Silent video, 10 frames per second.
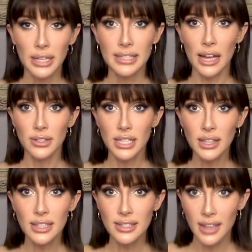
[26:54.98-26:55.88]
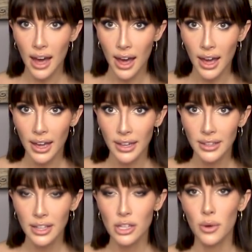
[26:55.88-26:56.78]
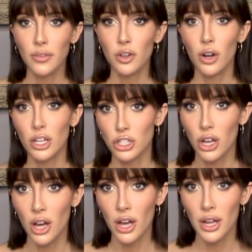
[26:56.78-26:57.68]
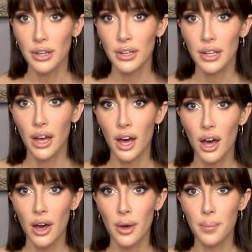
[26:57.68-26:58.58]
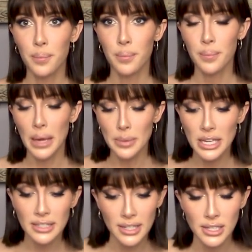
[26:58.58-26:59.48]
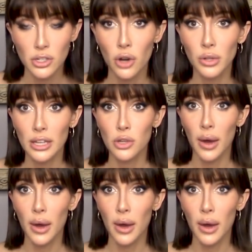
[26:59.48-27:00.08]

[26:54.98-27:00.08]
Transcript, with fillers: it sounds like this guy that you have a crush on, um maybe he doesn't know that you